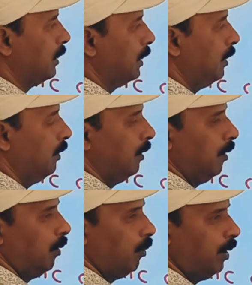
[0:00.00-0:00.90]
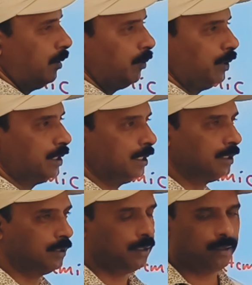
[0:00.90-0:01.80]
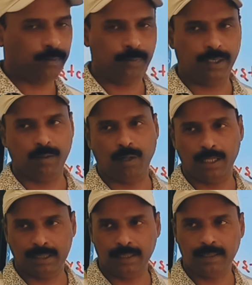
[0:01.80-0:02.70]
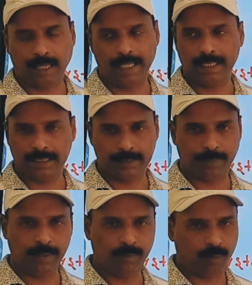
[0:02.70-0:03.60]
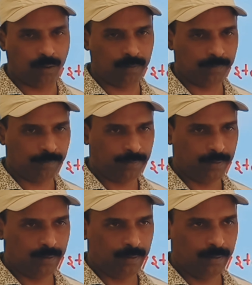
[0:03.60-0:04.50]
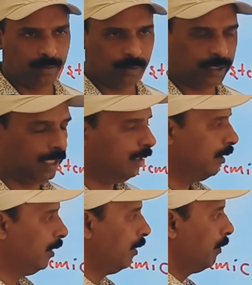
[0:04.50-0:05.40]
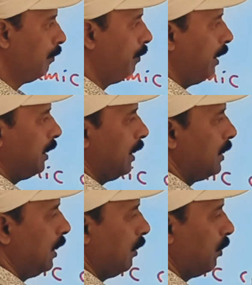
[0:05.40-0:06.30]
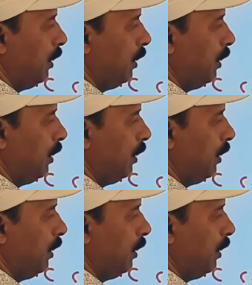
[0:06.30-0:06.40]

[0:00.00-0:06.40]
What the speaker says: as the one which is we call as a tricuspid wall. Okay, blood reaching